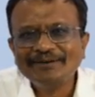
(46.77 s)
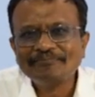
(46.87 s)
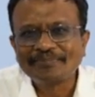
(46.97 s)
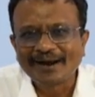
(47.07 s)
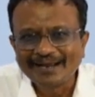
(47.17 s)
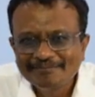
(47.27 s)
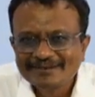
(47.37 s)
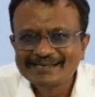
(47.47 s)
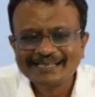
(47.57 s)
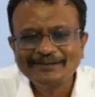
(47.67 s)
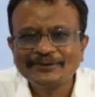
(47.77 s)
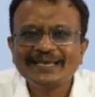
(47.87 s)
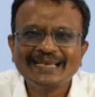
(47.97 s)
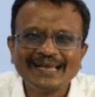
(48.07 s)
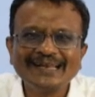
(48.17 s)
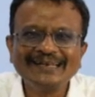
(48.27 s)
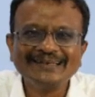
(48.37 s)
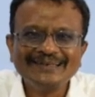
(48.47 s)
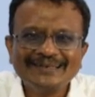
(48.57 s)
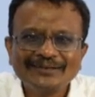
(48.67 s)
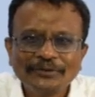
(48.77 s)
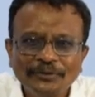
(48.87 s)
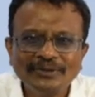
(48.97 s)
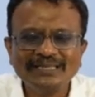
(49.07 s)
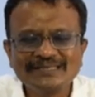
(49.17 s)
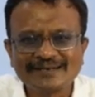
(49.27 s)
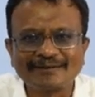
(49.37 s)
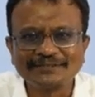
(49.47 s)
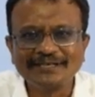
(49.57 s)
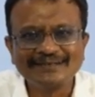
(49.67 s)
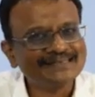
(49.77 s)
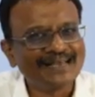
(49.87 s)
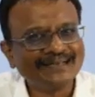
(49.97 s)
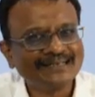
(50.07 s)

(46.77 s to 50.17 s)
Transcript: primarily looking at good instructional design.